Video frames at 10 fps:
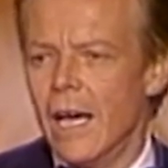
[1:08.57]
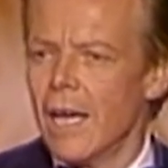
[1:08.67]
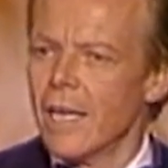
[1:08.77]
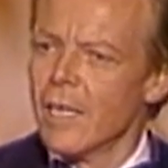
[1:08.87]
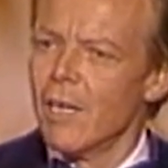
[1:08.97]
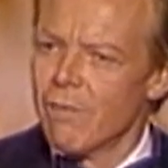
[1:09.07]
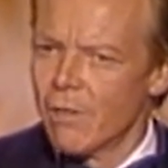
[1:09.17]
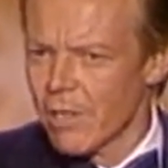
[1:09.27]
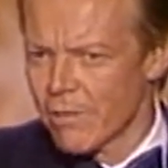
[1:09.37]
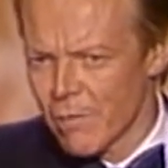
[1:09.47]
and a
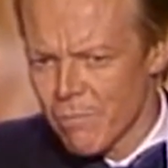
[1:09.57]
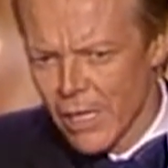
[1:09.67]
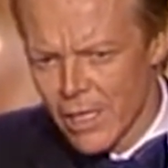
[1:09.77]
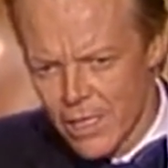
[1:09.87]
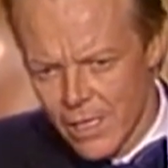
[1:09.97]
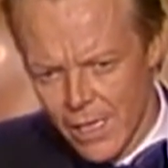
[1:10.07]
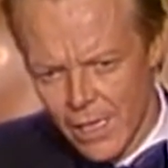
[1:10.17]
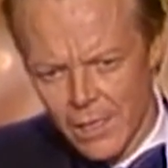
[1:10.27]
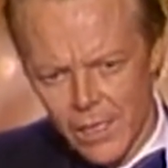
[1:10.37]
very great man indeed.